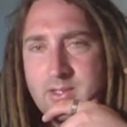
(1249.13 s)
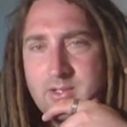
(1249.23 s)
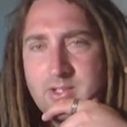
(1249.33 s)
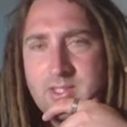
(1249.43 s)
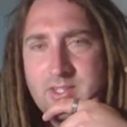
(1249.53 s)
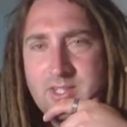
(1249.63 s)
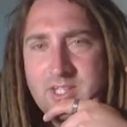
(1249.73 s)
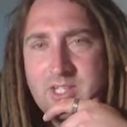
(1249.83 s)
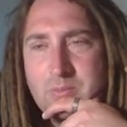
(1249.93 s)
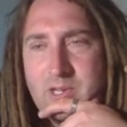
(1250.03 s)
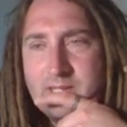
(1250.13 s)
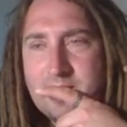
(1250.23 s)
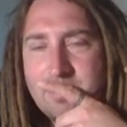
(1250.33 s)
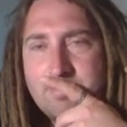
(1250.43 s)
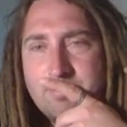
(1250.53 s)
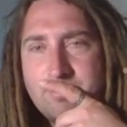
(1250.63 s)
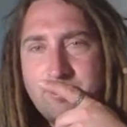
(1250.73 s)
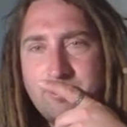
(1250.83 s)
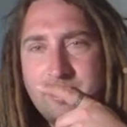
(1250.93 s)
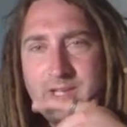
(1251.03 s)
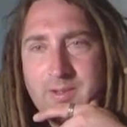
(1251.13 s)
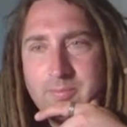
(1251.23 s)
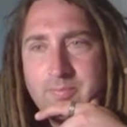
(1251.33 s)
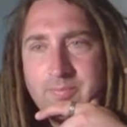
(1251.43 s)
Just the Dixie being that freaking